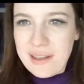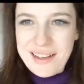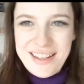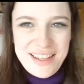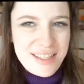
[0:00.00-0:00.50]

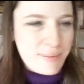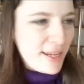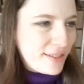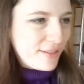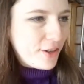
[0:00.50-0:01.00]
And then the
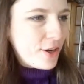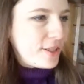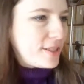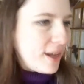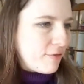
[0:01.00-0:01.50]
space out.
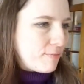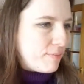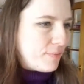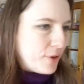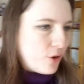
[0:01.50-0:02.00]
Good stuff.
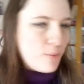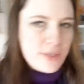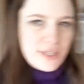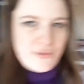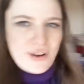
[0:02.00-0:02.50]
You're almost at the